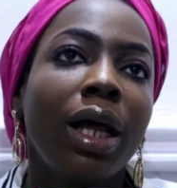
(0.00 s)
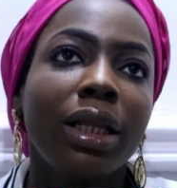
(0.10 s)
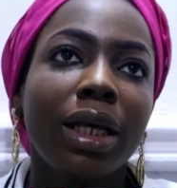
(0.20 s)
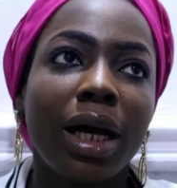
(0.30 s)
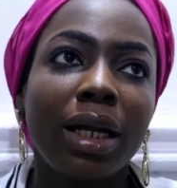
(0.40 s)

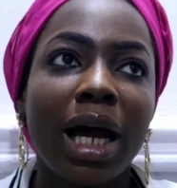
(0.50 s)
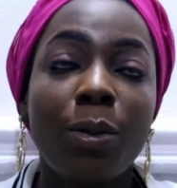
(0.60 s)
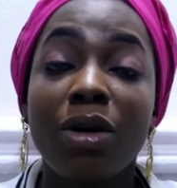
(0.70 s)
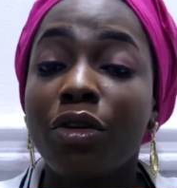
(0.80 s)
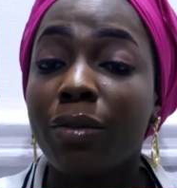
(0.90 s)
Then I
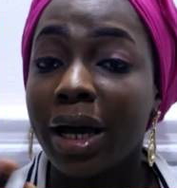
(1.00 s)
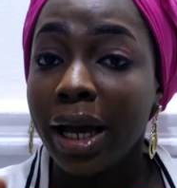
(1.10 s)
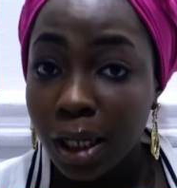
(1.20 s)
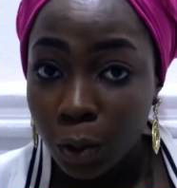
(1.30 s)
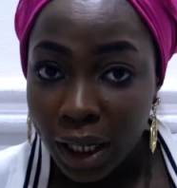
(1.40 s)
went for my
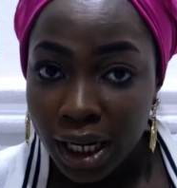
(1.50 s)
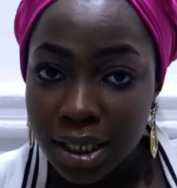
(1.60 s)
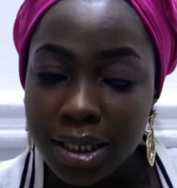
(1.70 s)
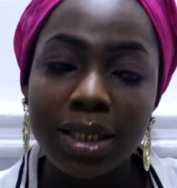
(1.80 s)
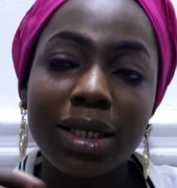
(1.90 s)

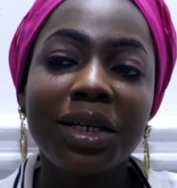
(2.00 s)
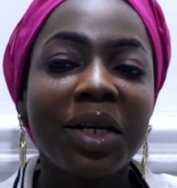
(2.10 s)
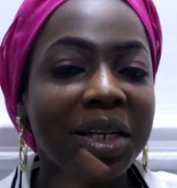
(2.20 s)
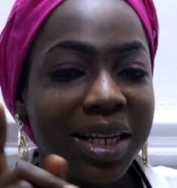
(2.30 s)
NYC.